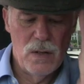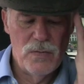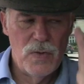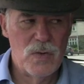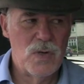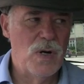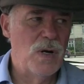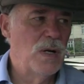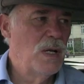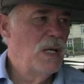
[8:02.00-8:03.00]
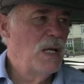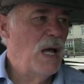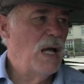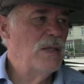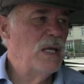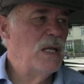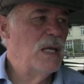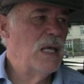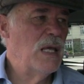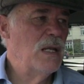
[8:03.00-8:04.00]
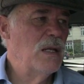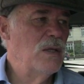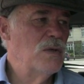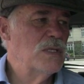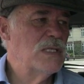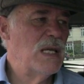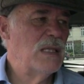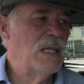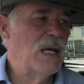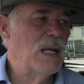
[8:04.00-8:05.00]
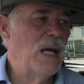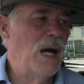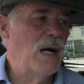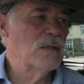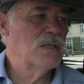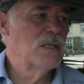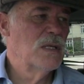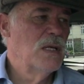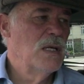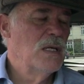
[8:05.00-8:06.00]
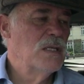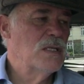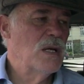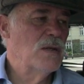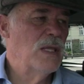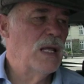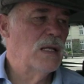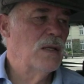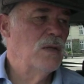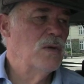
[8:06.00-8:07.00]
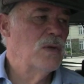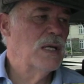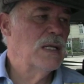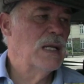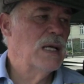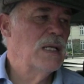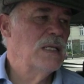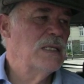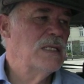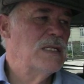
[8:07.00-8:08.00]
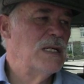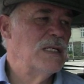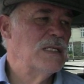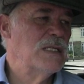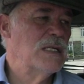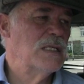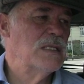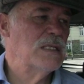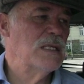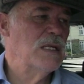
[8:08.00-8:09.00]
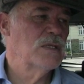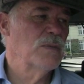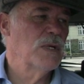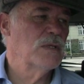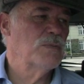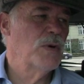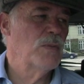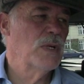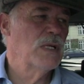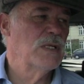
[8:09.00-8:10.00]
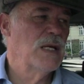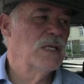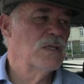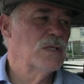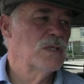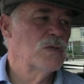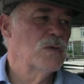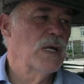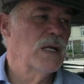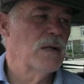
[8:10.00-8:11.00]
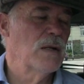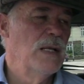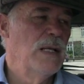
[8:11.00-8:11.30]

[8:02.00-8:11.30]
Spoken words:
of your car. And then again, you set that out so that you can just see the most prominent dangerous door handle.